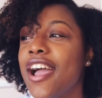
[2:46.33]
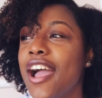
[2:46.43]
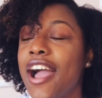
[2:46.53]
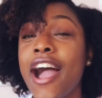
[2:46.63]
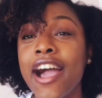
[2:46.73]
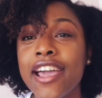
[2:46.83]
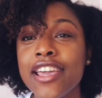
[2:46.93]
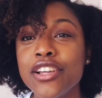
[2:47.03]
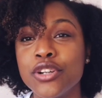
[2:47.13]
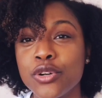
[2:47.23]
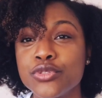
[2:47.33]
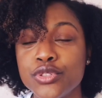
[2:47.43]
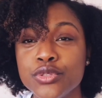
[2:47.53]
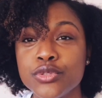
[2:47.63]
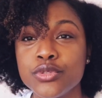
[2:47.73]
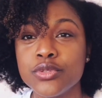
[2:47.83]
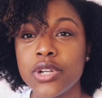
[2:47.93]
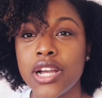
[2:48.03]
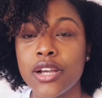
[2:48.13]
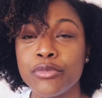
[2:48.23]
I go to
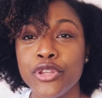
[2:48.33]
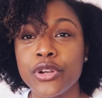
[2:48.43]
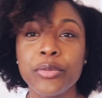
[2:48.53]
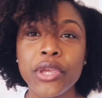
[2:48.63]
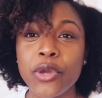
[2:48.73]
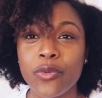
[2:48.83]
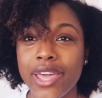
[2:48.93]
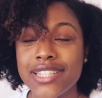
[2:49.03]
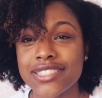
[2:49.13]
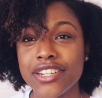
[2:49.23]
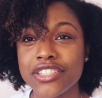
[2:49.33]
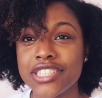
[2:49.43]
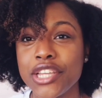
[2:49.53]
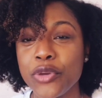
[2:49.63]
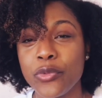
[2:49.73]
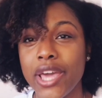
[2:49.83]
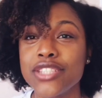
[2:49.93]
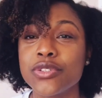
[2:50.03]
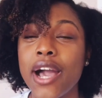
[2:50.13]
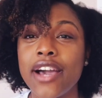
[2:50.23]
European Wax Center to get wax,
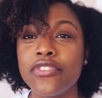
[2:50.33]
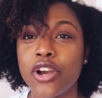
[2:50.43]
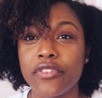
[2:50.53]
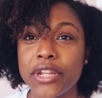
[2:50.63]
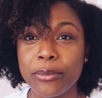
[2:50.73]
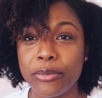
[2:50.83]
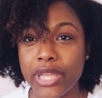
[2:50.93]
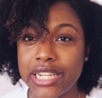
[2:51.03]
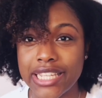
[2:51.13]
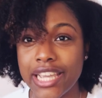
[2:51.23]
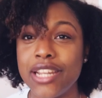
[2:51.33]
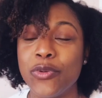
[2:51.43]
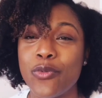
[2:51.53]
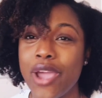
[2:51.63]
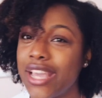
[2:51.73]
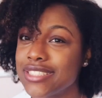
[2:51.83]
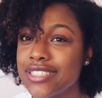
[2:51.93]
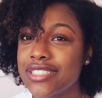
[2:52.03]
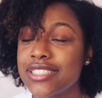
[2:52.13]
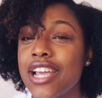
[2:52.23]
so I've already been getting
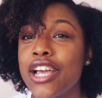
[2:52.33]
waxes.